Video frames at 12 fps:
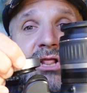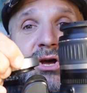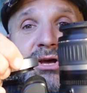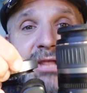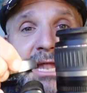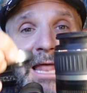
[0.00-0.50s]

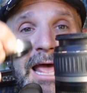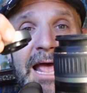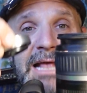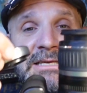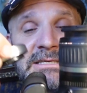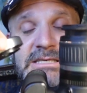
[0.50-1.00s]
at the
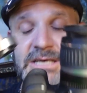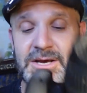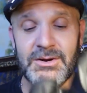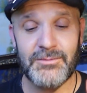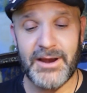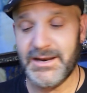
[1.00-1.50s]
lens,
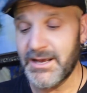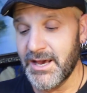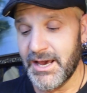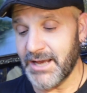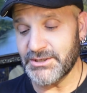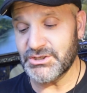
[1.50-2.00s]
right?
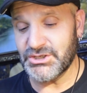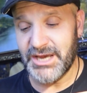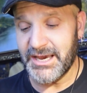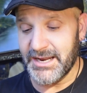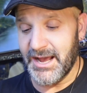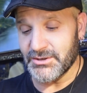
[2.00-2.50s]
And
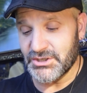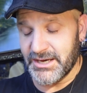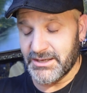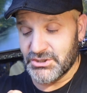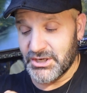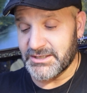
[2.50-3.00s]
check it out.
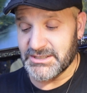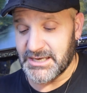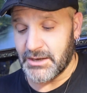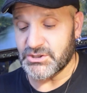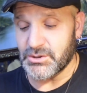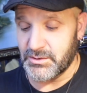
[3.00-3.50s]
Check this
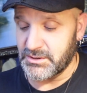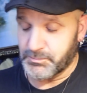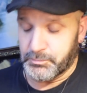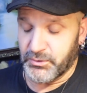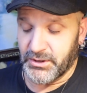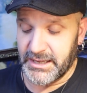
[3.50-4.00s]
out. So let's
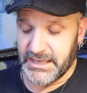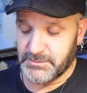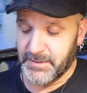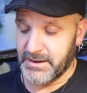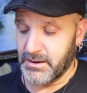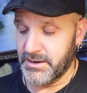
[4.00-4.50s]
put the lens
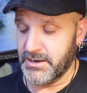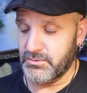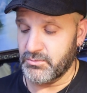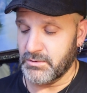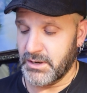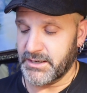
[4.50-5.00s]
back on here.
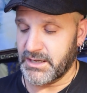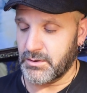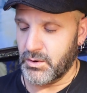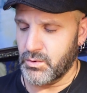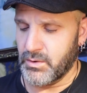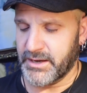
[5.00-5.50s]
Ooh, I gotta
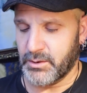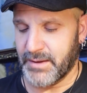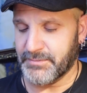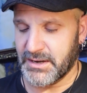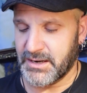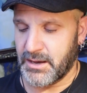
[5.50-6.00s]

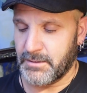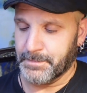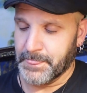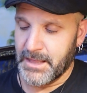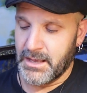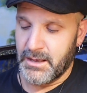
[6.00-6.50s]
wipe that down.
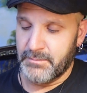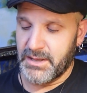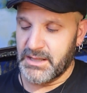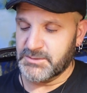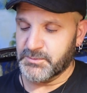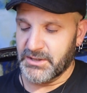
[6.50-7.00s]

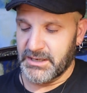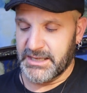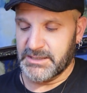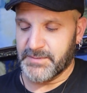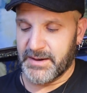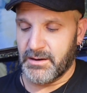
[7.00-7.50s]
But let's put the
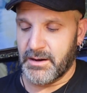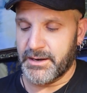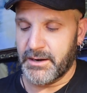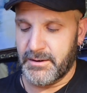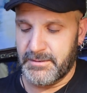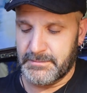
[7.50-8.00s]
lens back on
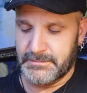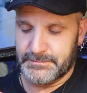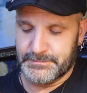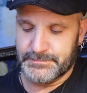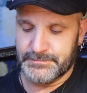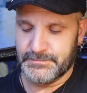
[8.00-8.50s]
here.
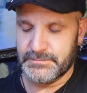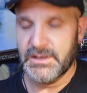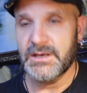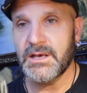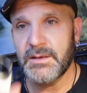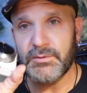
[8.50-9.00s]

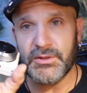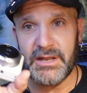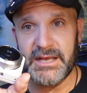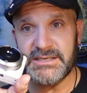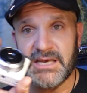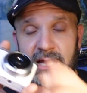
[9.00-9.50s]
Put the
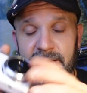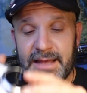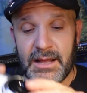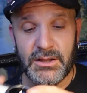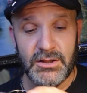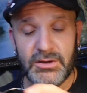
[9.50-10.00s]
lens.
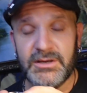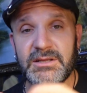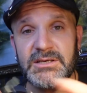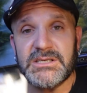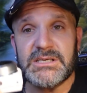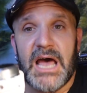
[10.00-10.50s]
Now look at
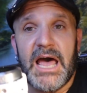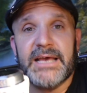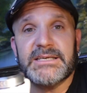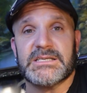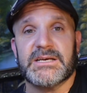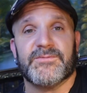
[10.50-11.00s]
the
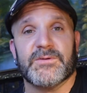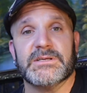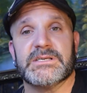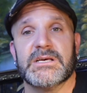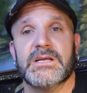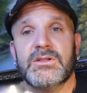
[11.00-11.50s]
size
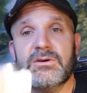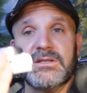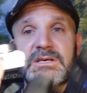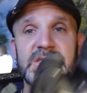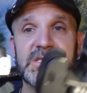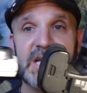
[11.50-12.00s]
difference. Look at
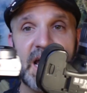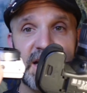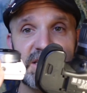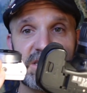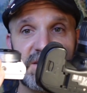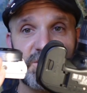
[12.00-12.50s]
the
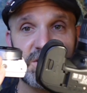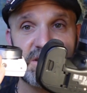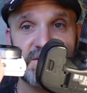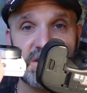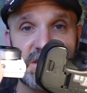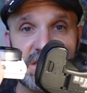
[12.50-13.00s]
size difference
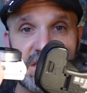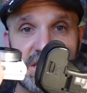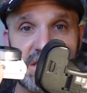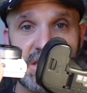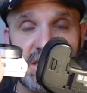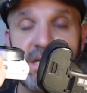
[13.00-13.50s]
of these things.